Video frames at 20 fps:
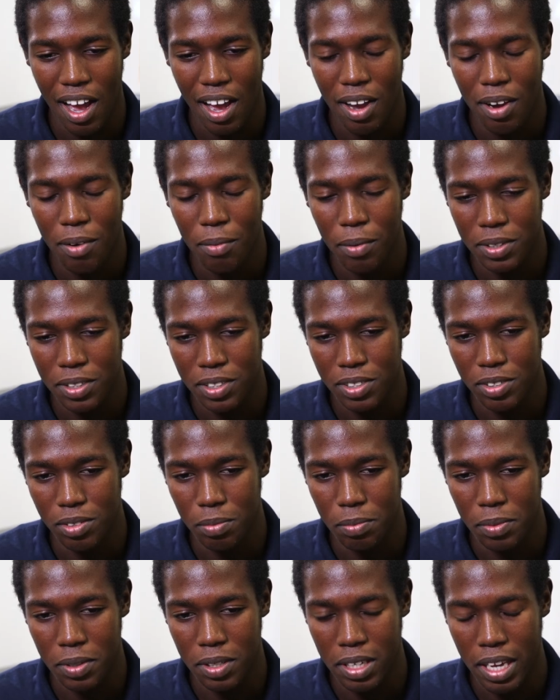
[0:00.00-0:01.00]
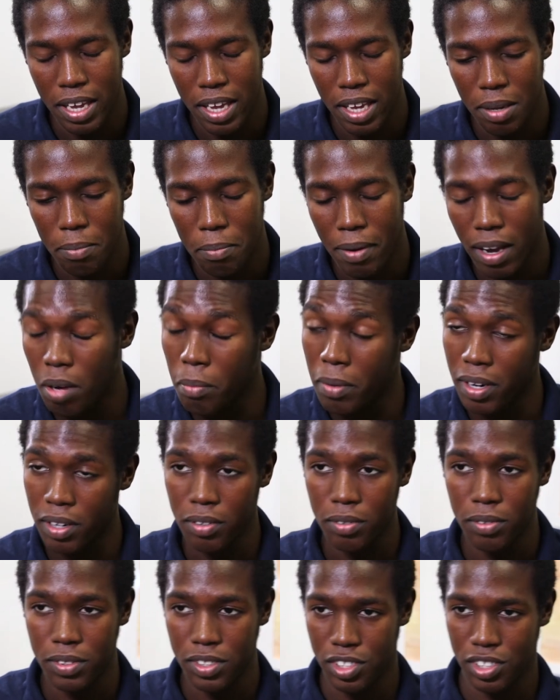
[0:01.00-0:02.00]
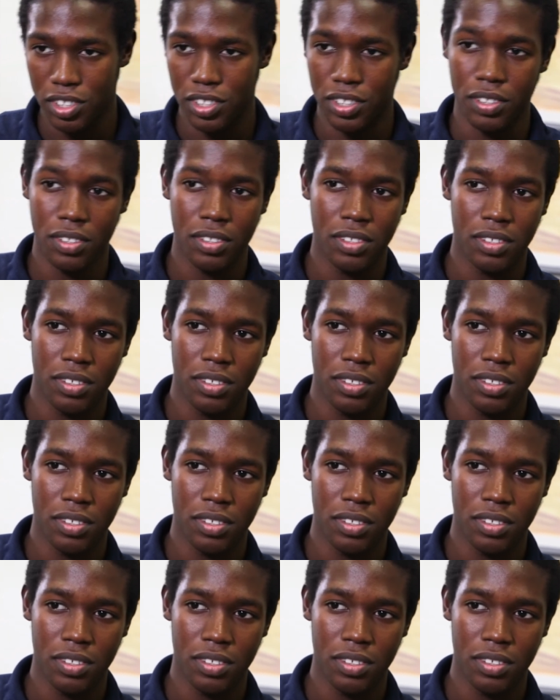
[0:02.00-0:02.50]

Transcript: I want to be a biomedical engineer.